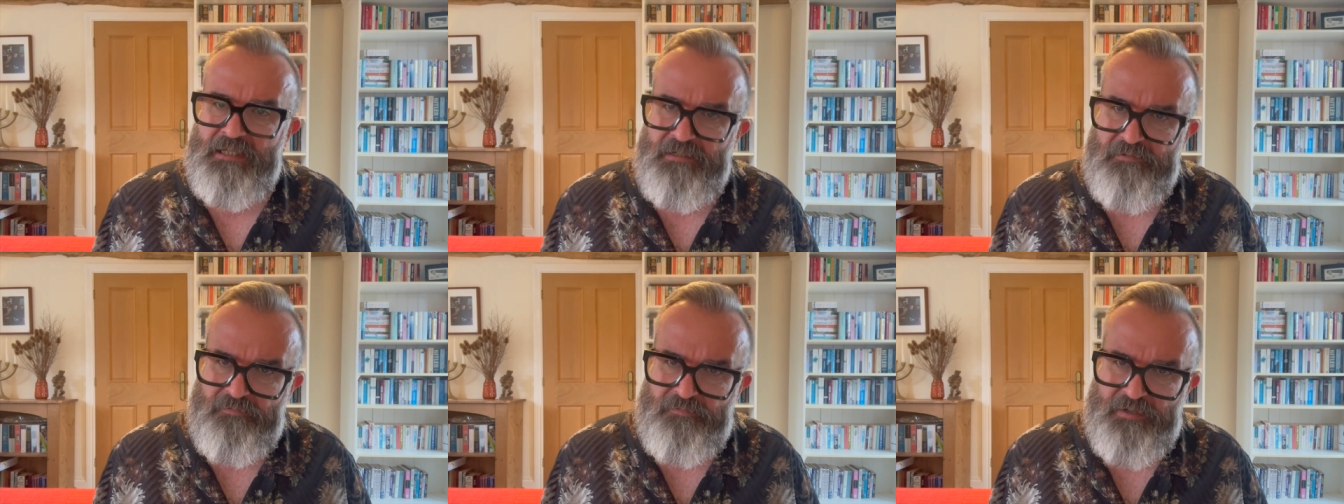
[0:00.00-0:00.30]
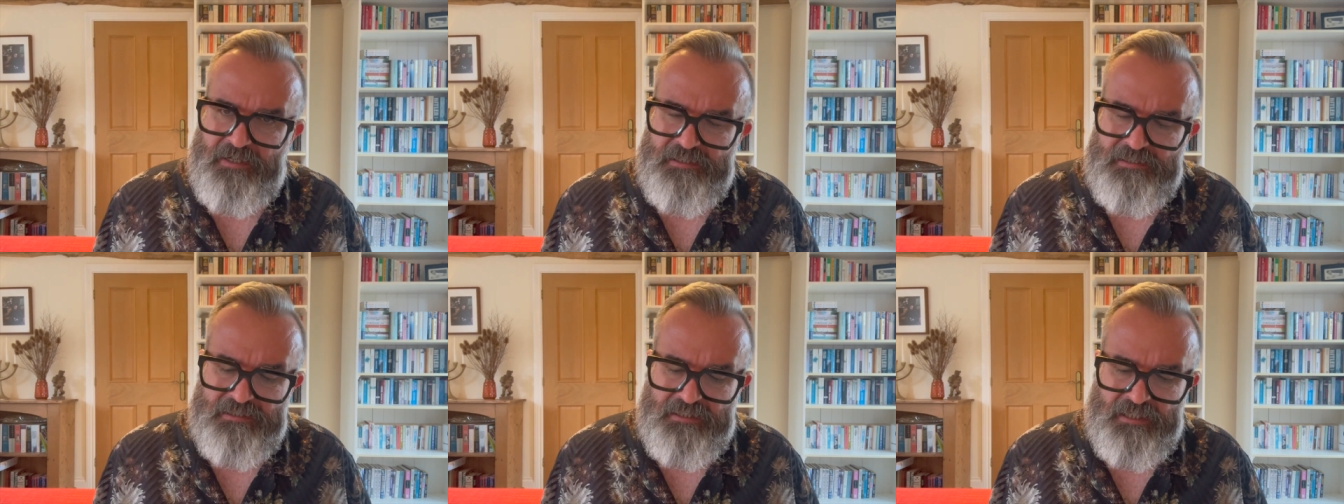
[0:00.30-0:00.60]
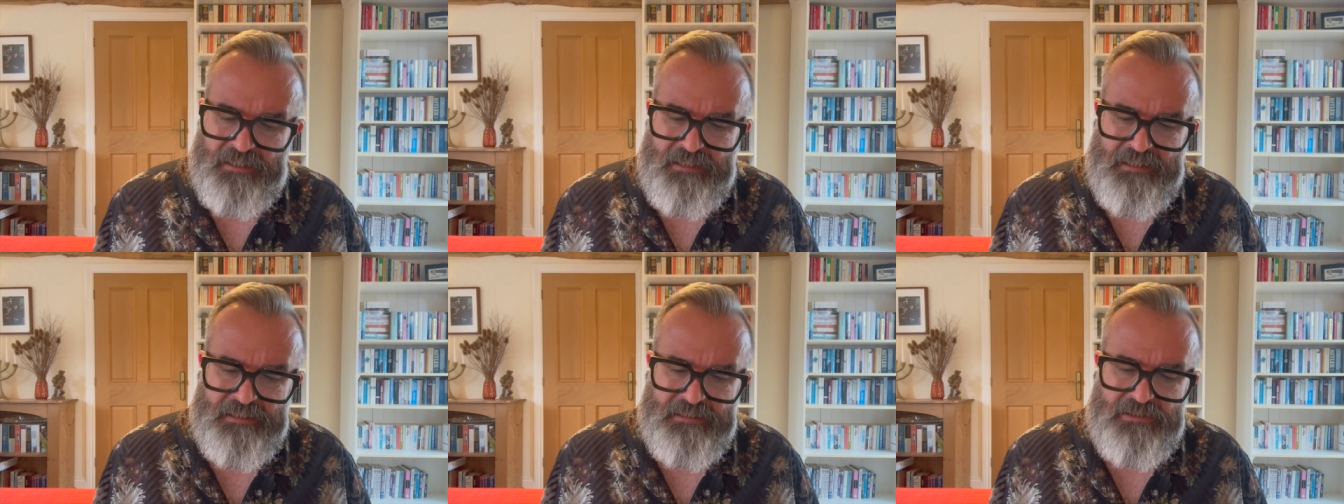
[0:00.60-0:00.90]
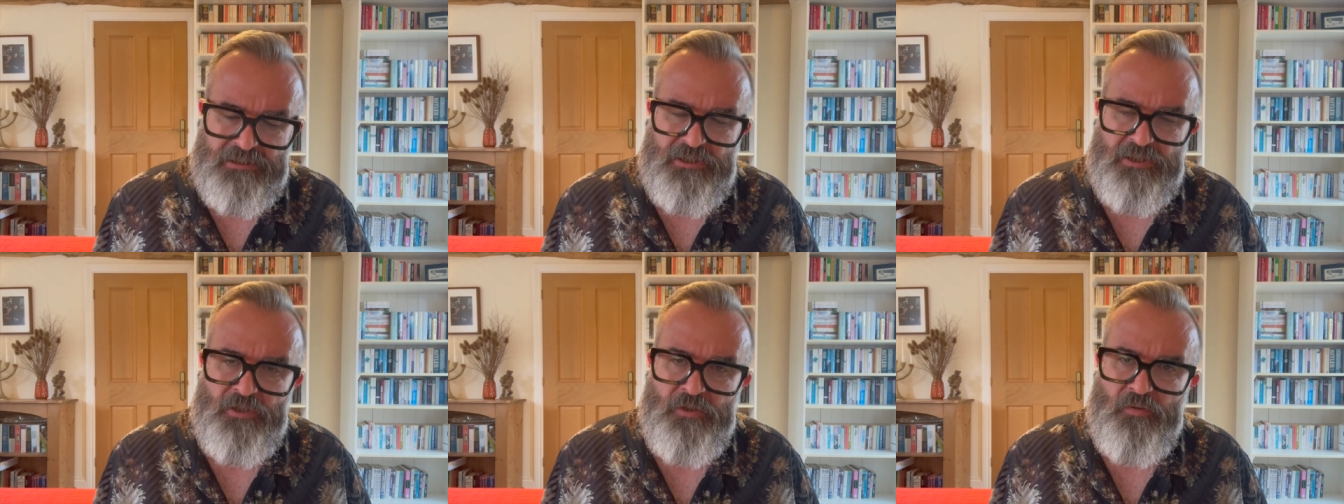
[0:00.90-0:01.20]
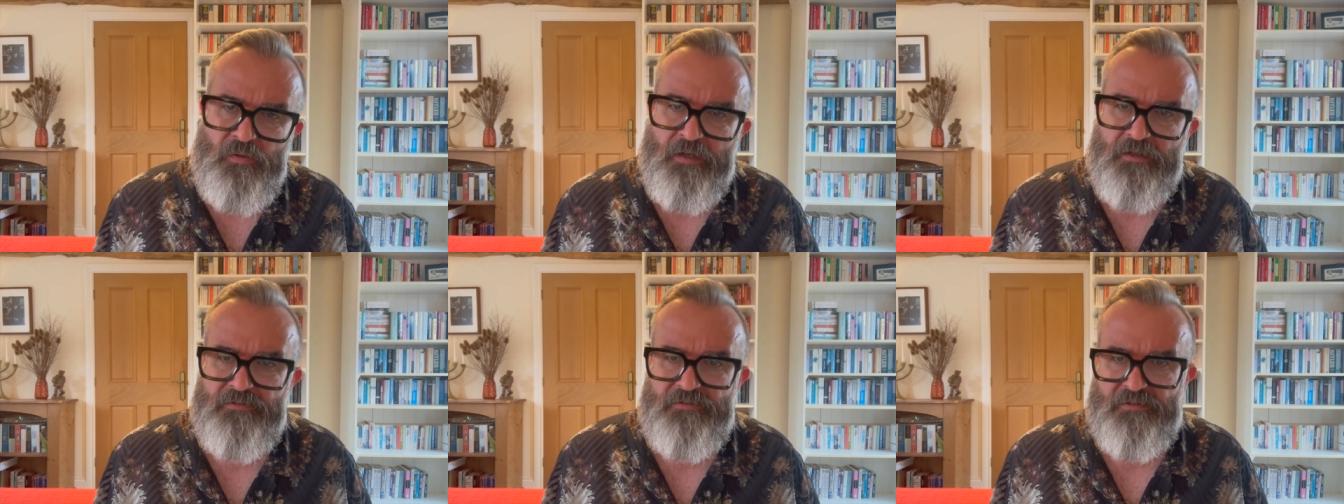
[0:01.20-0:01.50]
fair to say
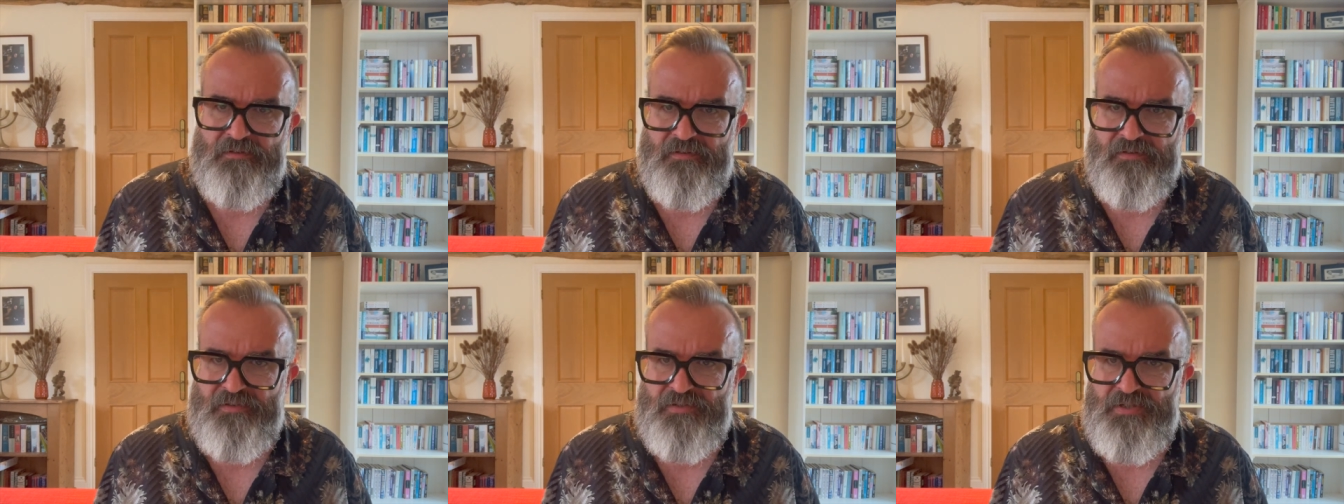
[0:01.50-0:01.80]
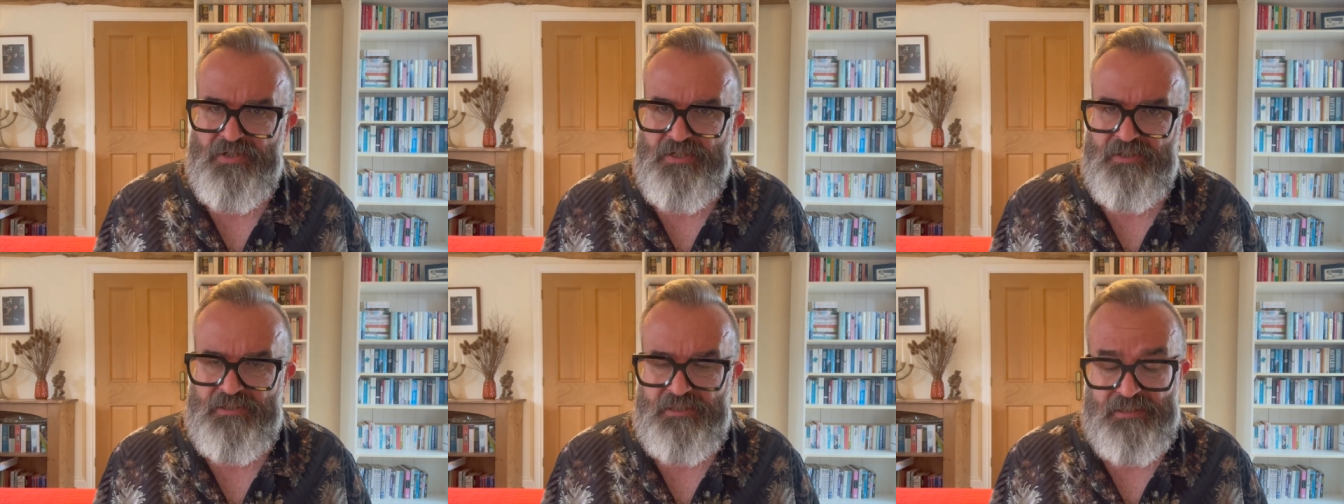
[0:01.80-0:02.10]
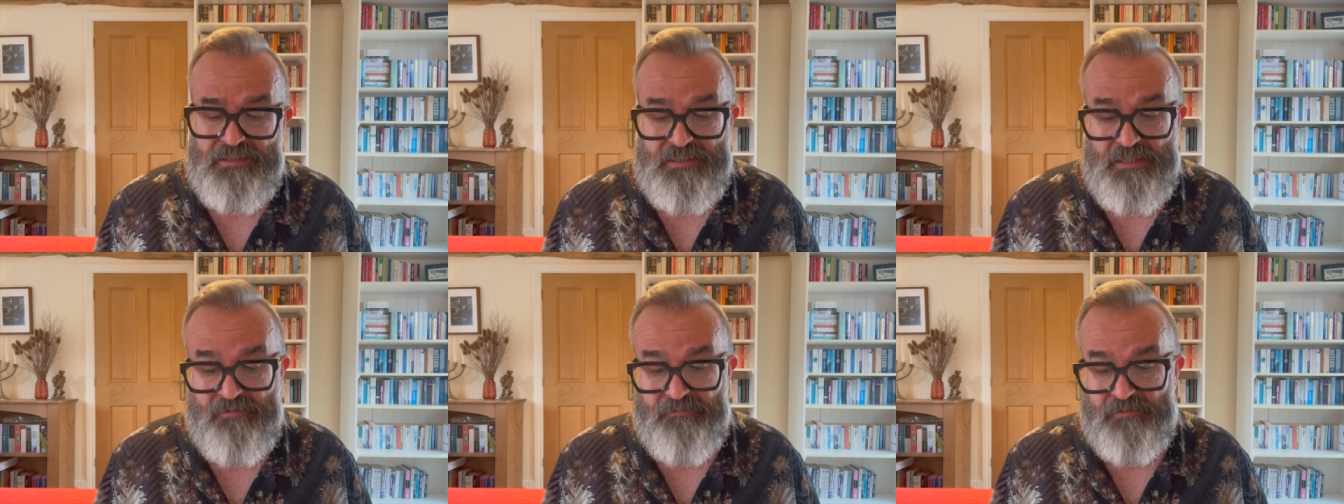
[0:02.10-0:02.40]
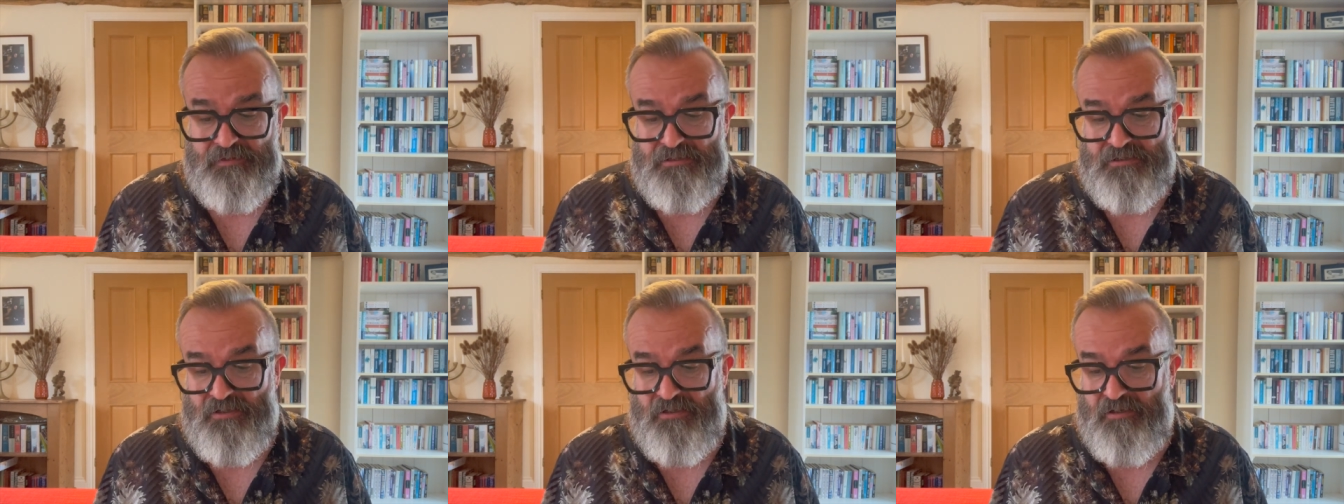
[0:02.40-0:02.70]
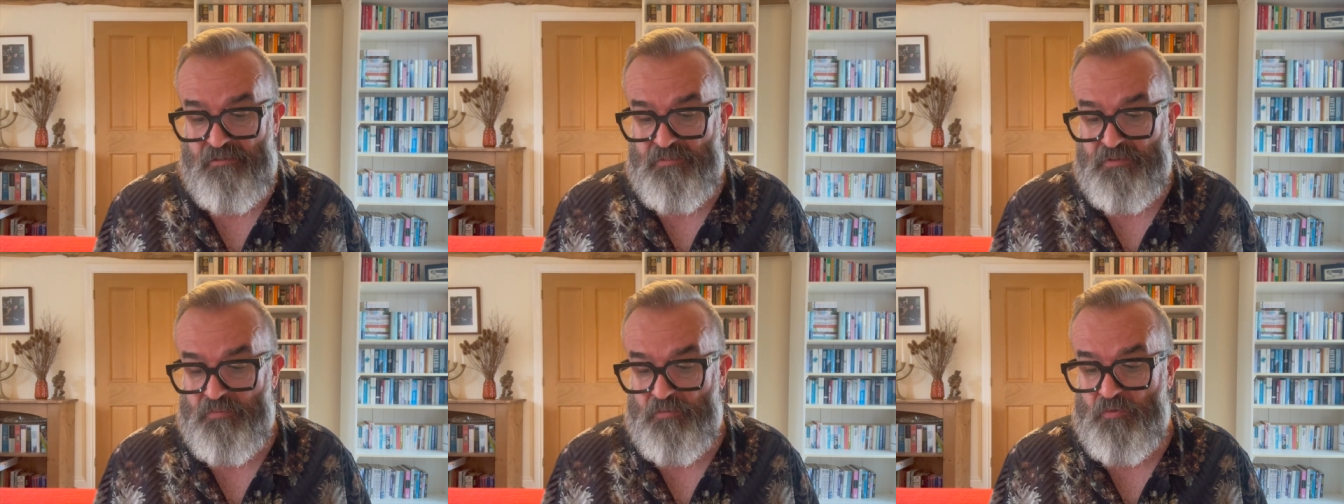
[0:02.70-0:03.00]
237
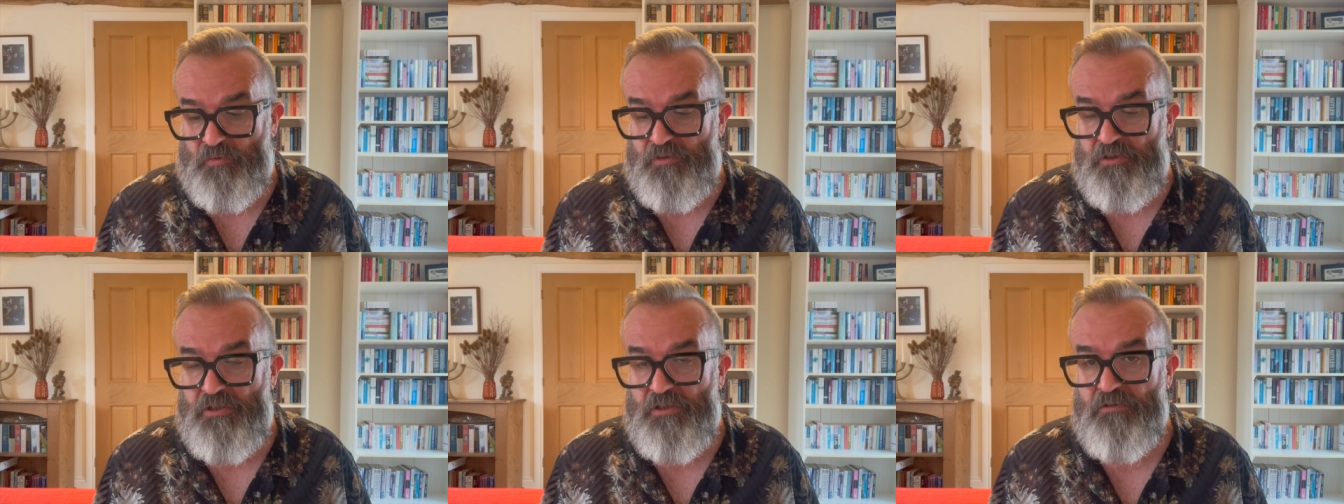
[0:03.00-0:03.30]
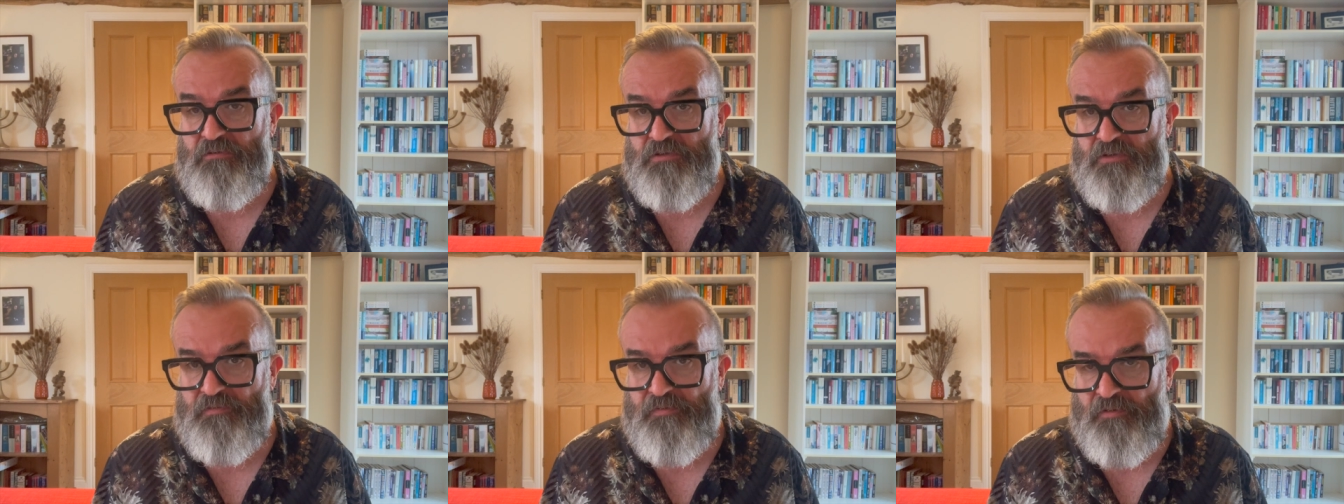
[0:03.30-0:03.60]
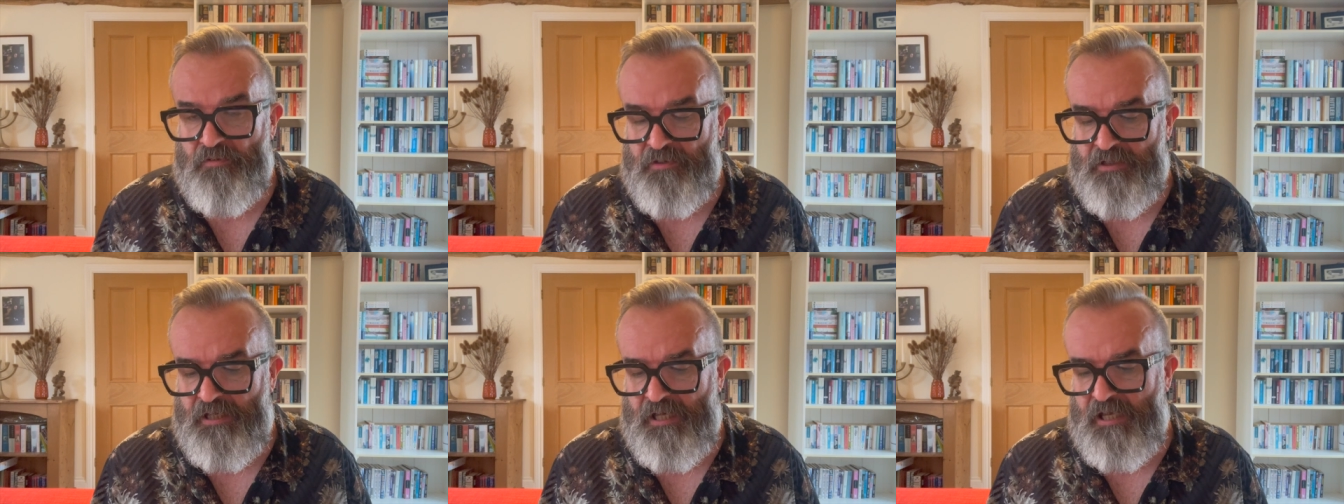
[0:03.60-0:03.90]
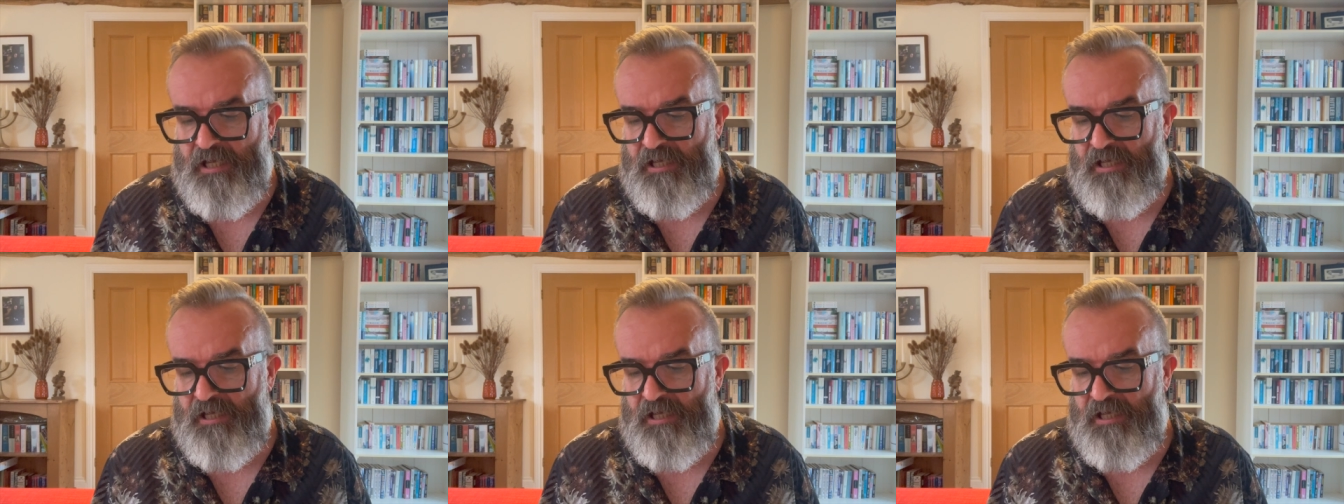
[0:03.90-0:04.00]
times more useful